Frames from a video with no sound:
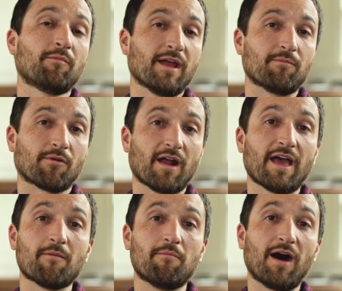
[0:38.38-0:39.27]
paper
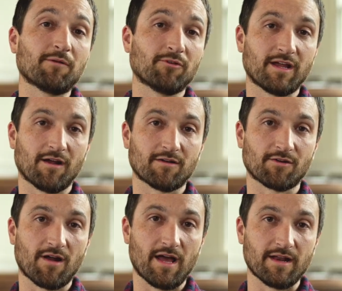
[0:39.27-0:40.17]
had a Bible
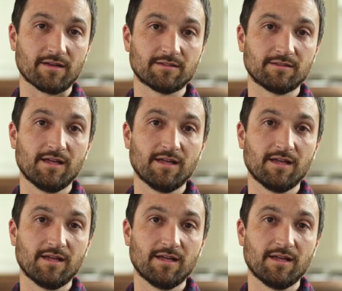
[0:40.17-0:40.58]
character on it